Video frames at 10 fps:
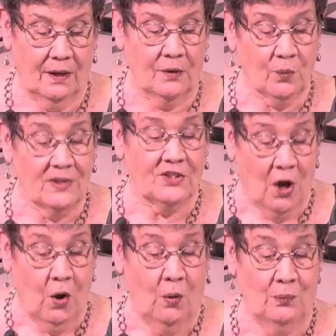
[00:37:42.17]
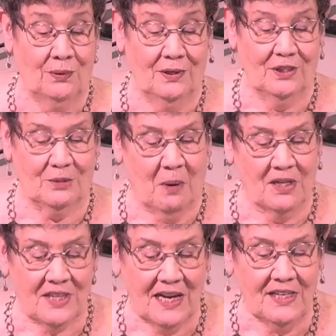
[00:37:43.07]

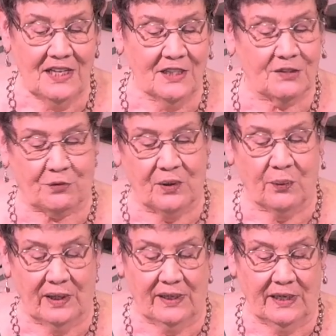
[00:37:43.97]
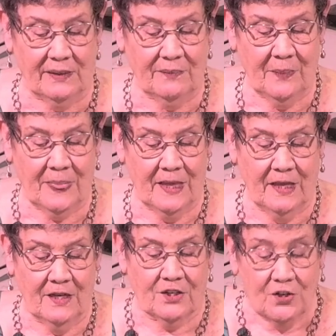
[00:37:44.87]
freewheeling.
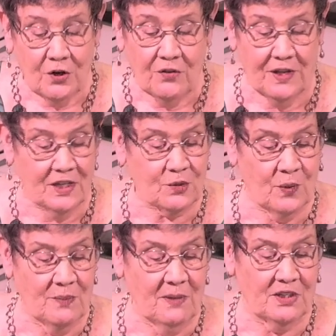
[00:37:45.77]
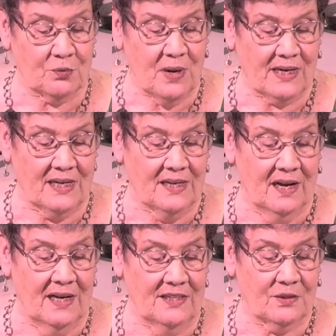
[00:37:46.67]
To do this, one must
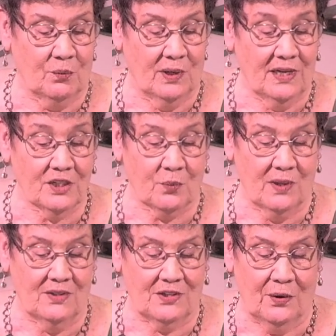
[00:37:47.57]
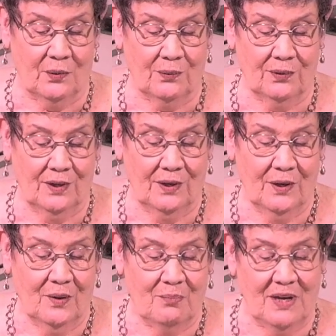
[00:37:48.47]
recognize what is one's own,
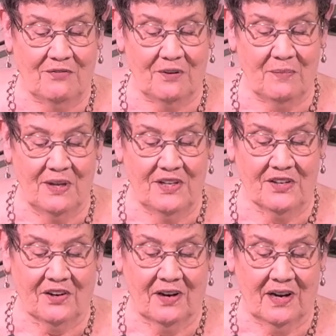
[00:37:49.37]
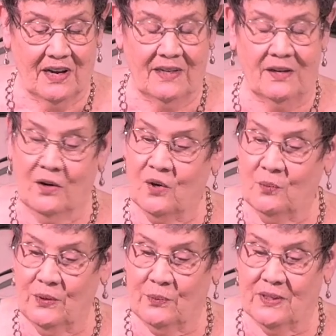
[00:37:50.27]
be familiar and at
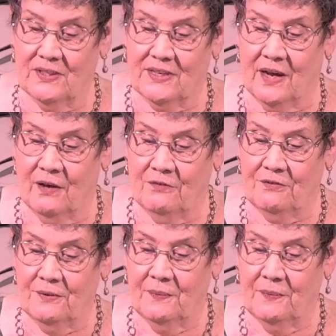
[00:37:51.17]
home with oneself.